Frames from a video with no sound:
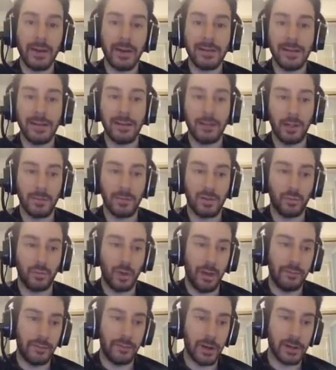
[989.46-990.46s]
is he in terms of
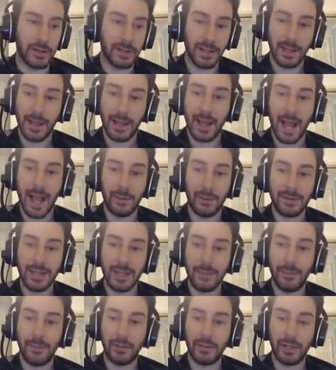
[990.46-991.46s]
welfares? I would
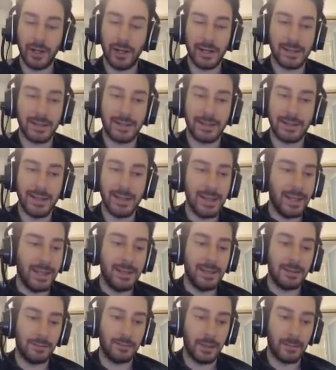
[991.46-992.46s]
say Botan is
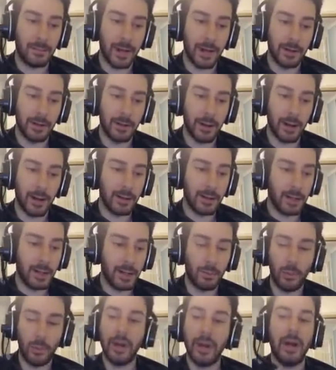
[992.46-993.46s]
easily better.
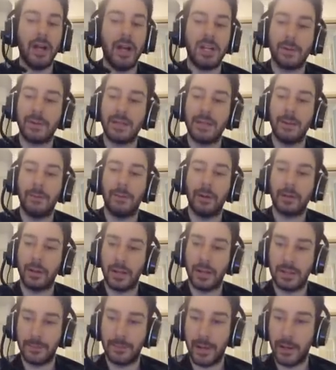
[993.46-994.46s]
100%
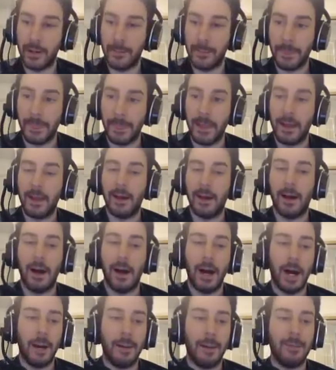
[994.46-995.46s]
Botan is better.
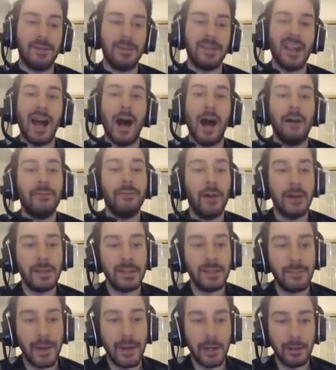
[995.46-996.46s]
I would say Alphonse
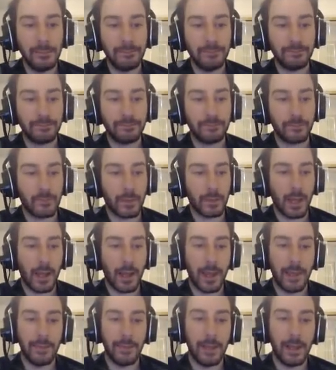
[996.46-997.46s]
is better,
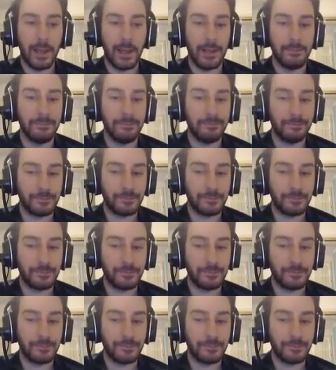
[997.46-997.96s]
and then